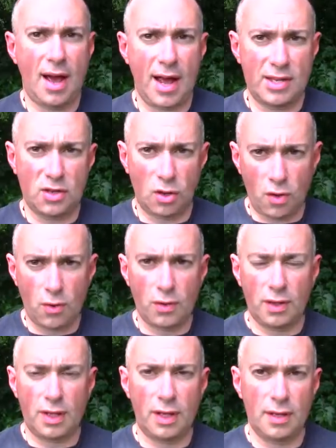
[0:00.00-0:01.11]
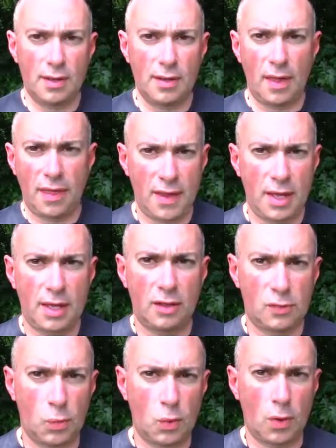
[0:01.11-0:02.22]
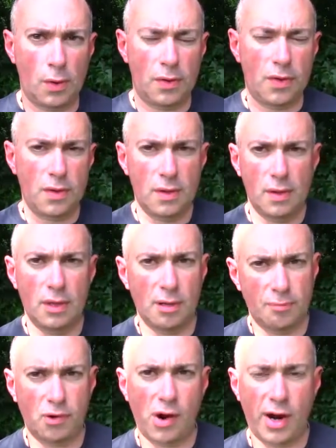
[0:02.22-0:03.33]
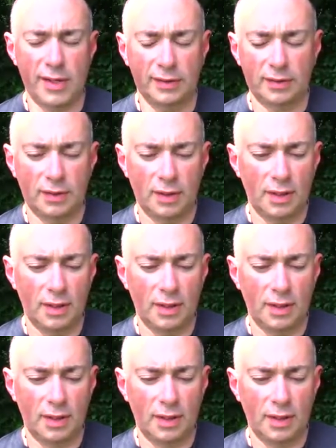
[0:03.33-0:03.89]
I totally think it's worth the price.